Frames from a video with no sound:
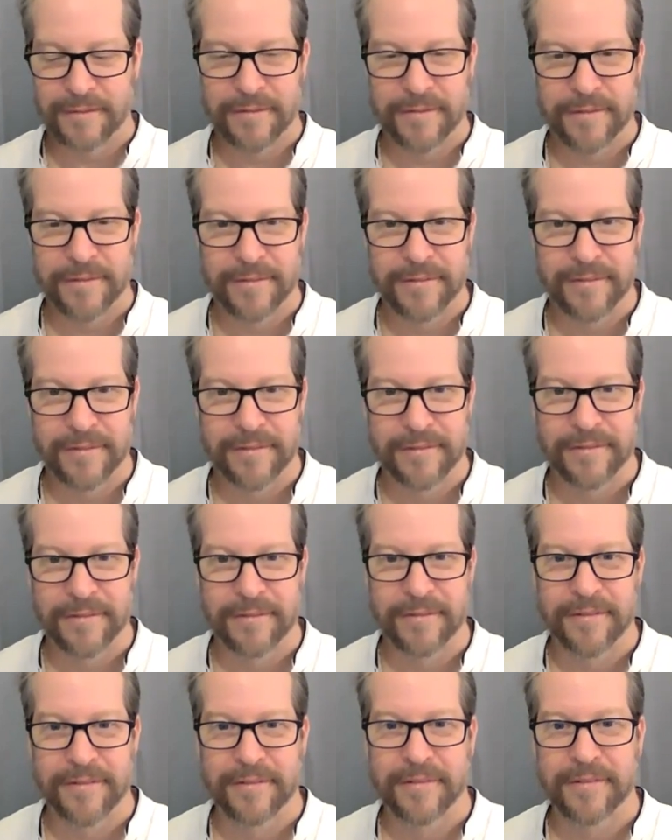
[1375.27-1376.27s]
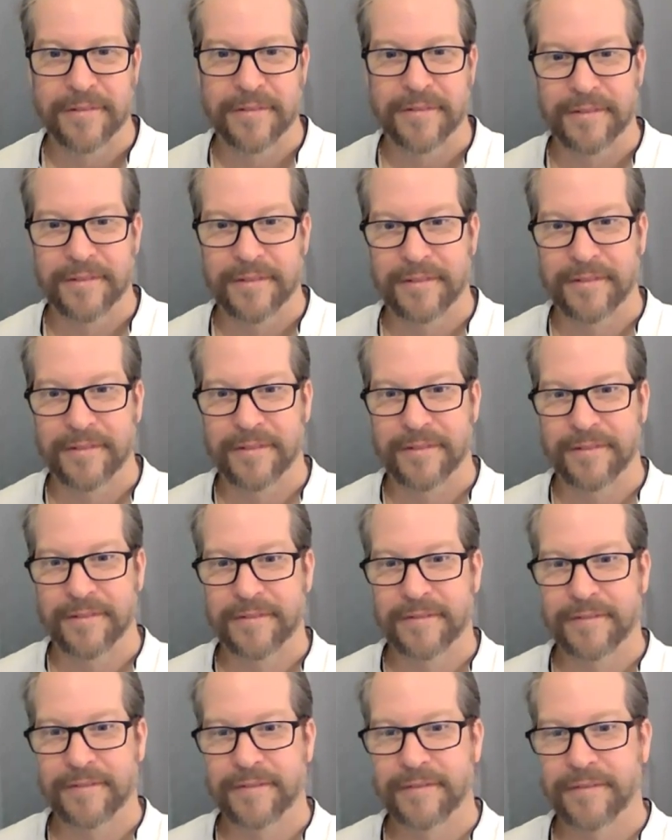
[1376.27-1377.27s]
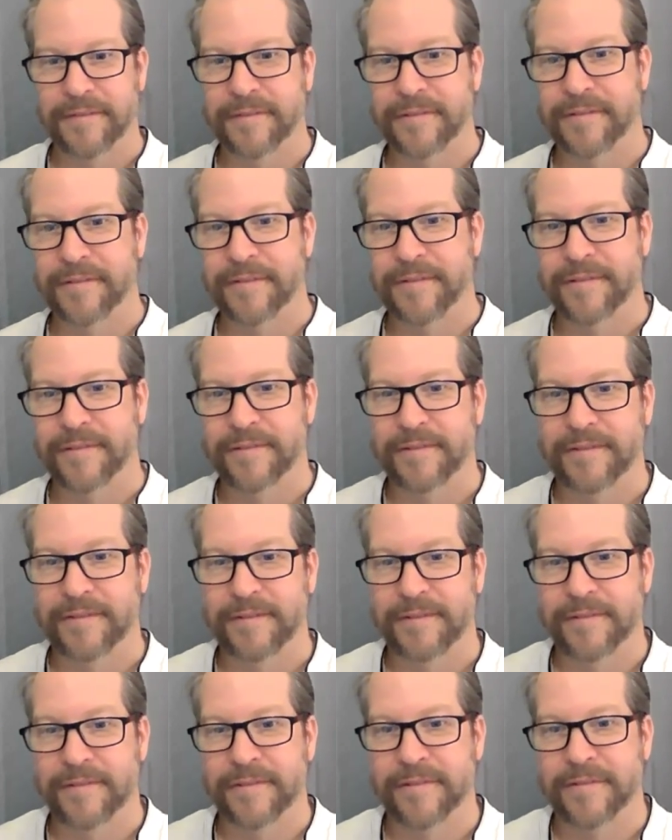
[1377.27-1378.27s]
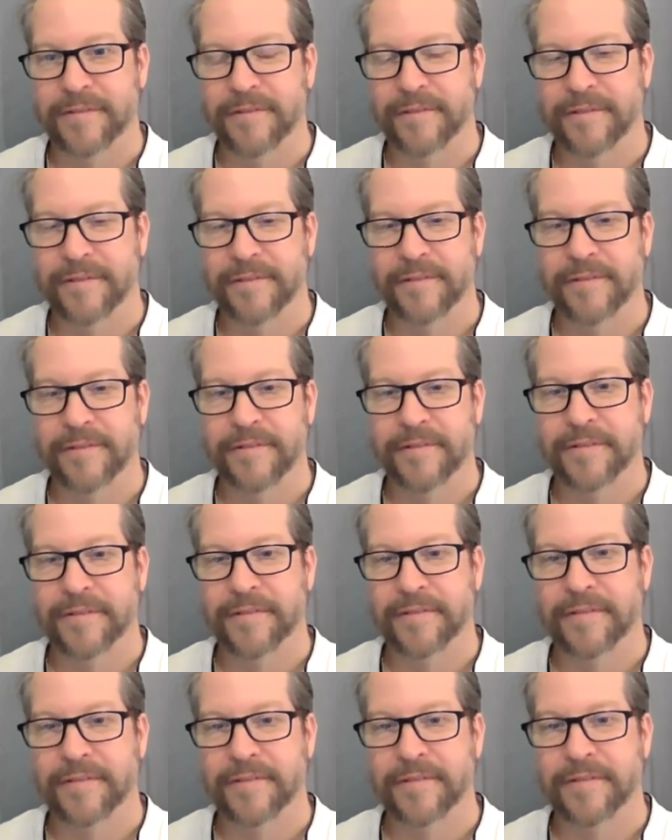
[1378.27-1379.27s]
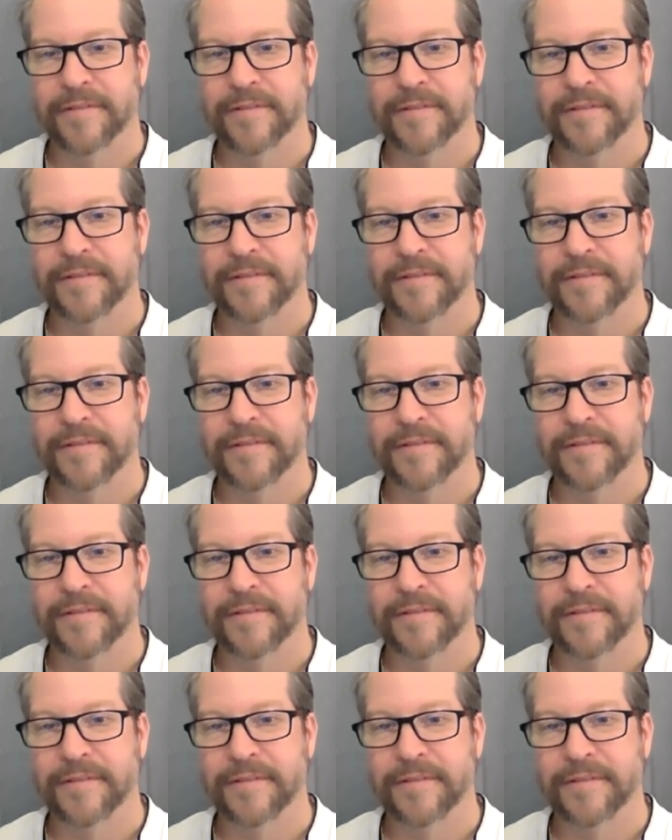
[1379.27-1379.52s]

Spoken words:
This person isn't speaking.